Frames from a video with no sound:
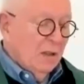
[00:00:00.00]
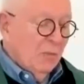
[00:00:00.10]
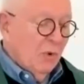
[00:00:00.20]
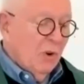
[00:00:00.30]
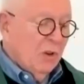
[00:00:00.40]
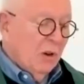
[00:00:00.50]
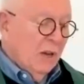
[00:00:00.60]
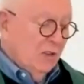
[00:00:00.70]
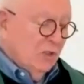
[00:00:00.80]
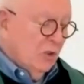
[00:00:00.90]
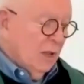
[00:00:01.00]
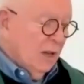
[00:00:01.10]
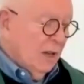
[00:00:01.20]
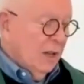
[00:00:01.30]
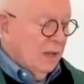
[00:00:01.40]
the more your
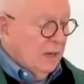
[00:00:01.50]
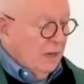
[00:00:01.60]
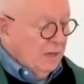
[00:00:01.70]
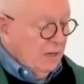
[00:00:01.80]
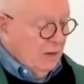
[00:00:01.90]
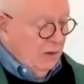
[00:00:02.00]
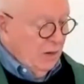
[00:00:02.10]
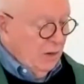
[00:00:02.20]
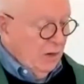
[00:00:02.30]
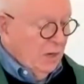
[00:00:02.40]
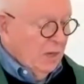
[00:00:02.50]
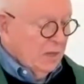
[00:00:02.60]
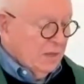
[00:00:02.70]
insula and anterior